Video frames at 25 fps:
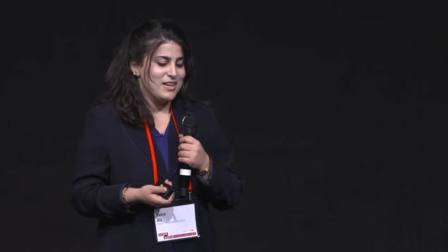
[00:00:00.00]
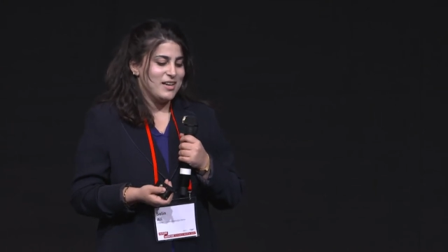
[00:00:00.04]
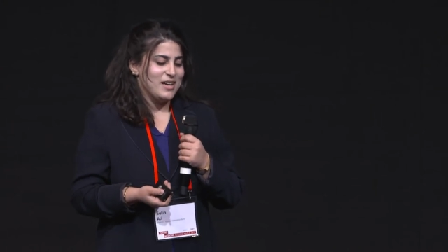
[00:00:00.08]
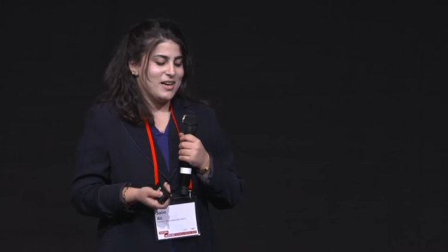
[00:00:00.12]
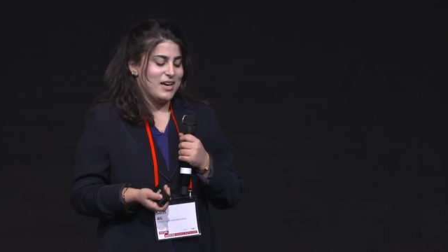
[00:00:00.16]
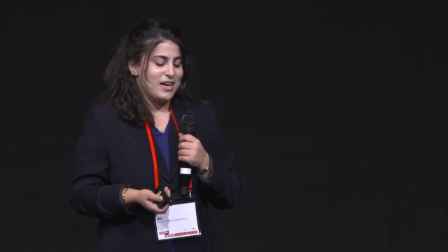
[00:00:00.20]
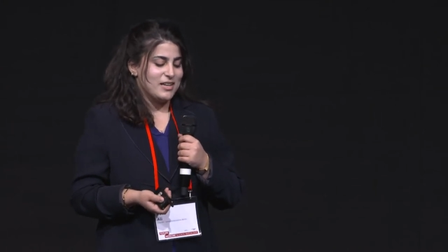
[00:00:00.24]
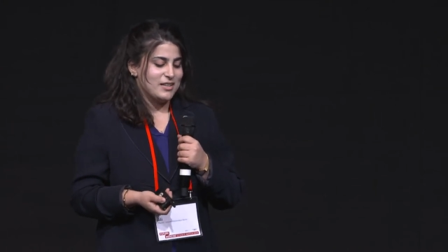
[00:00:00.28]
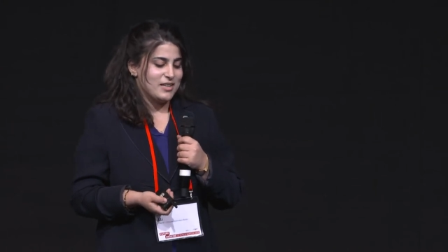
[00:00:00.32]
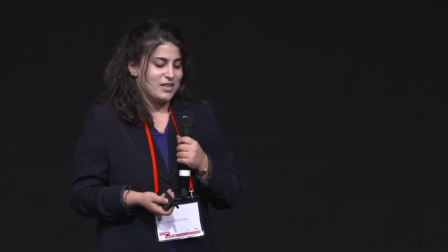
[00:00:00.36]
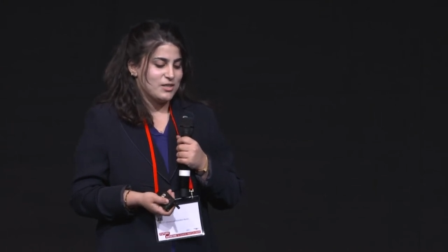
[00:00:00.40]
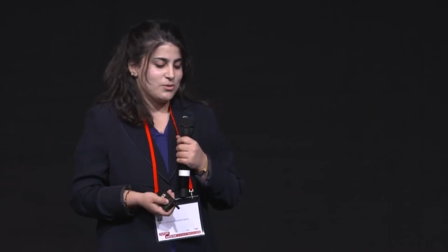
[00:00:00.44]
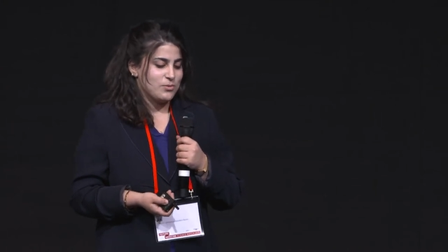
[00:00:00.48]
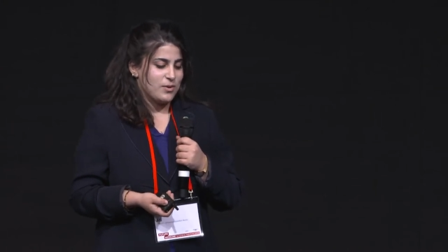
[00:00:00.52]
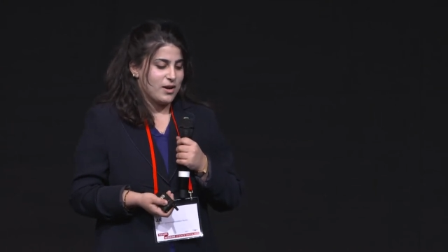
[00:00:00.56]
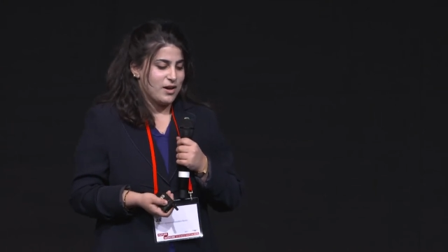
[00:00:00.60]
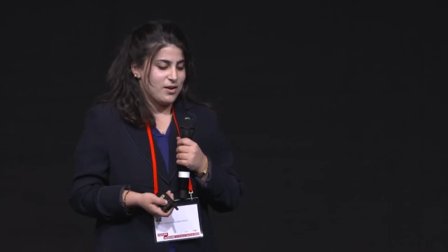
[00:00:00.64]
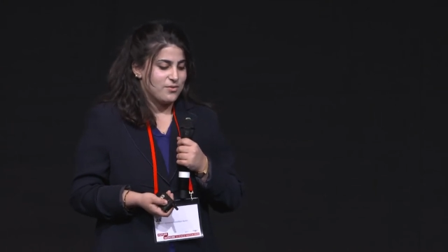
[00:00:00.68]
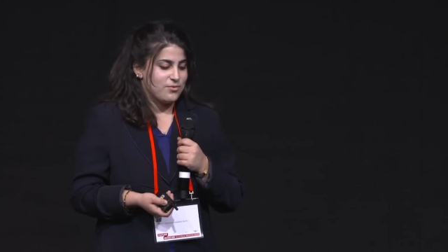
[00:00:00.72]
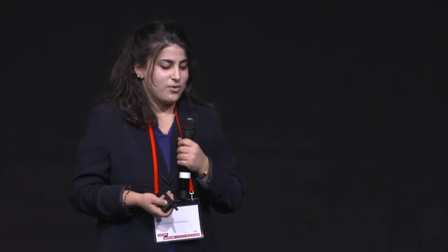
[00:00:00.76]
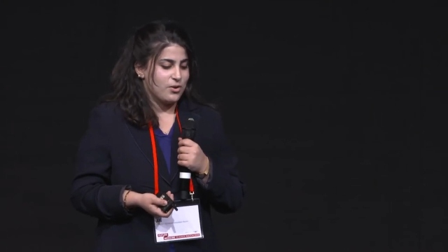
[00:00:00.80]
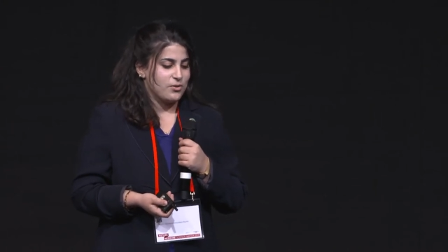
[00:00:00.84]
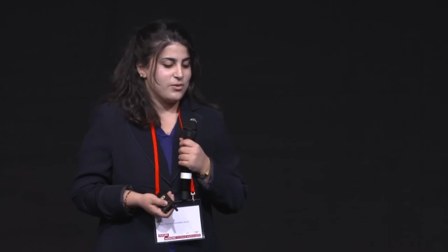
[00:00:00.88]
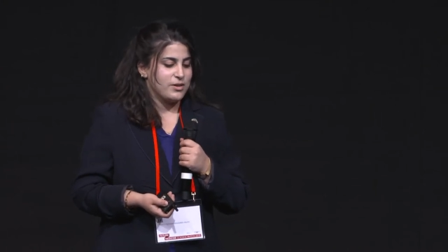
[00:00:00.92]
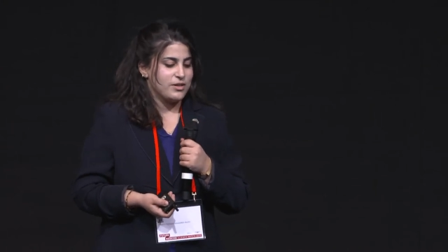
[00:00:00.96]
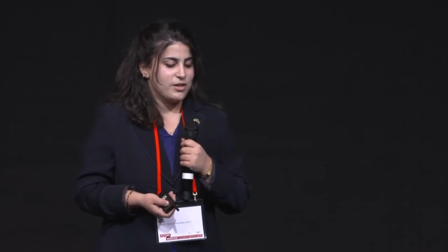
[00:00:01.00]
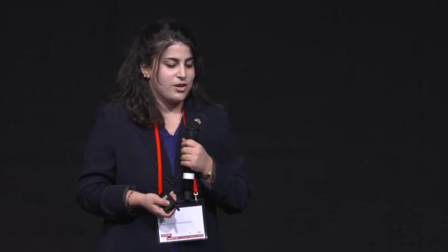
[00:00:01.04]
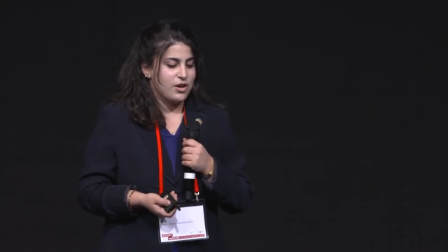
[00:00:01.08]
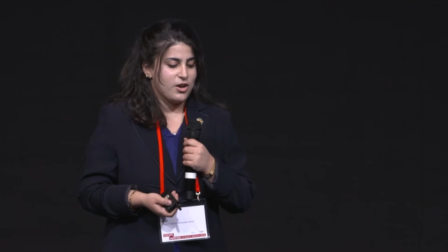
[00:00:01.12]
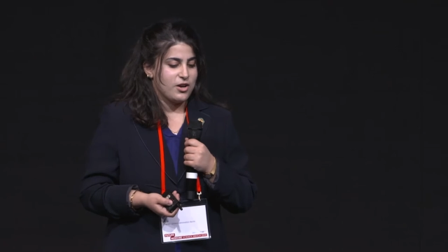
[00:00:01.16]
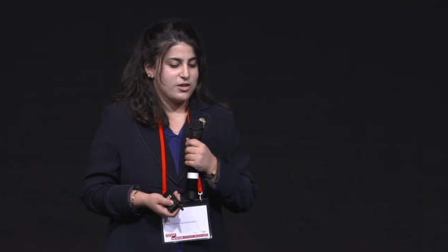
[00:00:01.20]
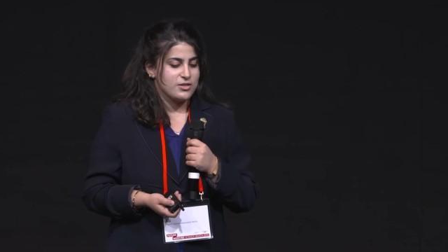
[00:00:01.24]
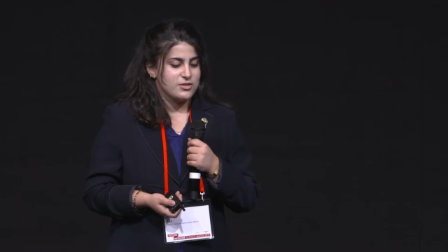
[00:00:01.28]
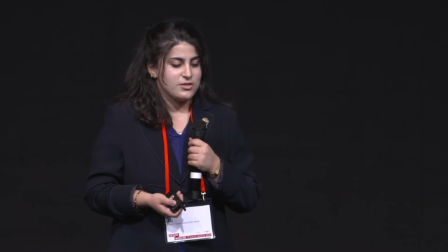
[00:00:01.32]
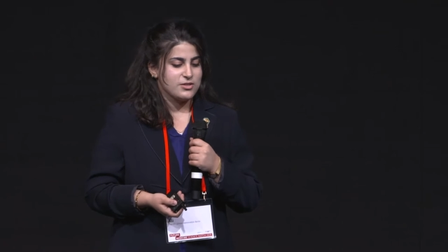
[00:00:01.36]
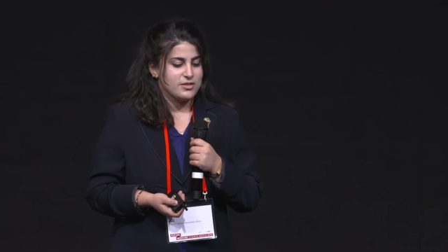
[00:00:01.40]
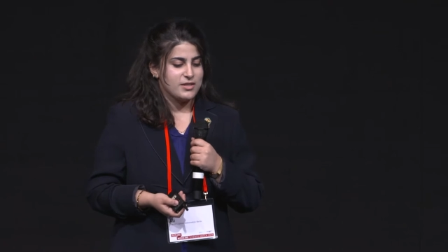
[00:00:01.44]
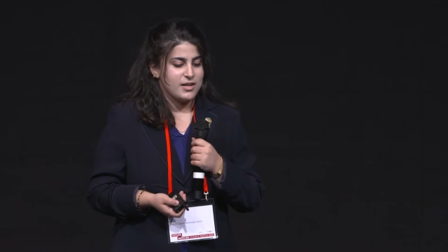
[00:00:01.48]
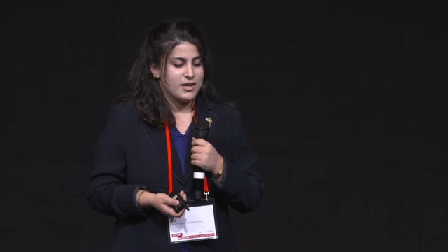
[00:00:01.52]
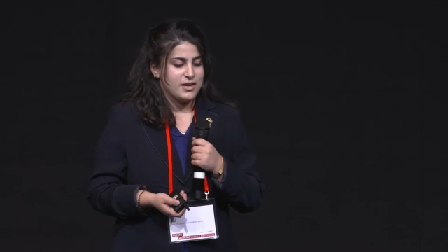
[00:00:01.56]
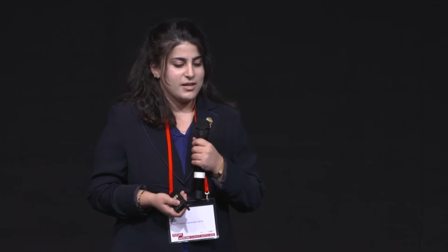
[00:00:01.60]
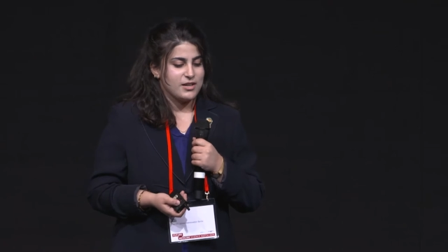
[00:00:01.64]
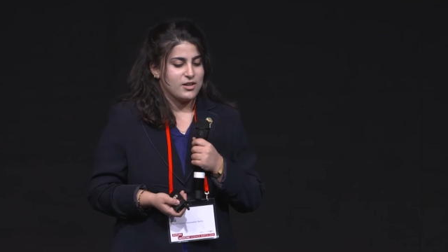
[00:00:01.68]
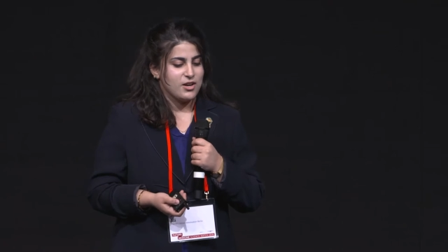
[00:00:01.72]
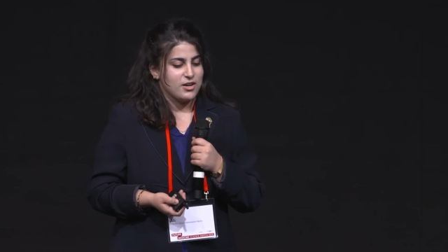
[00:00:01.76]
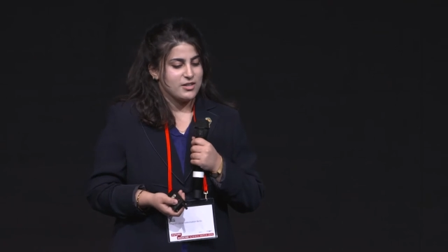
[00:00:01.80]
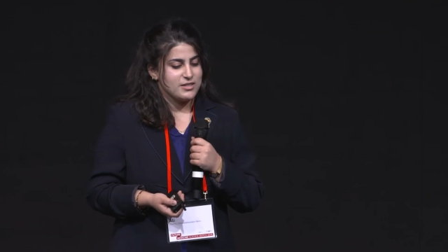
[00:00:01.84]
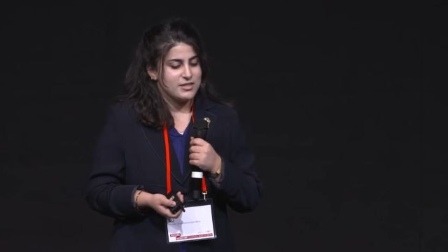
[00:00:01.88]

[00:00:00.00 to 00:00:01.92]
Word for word: And as we have already heard today, CAR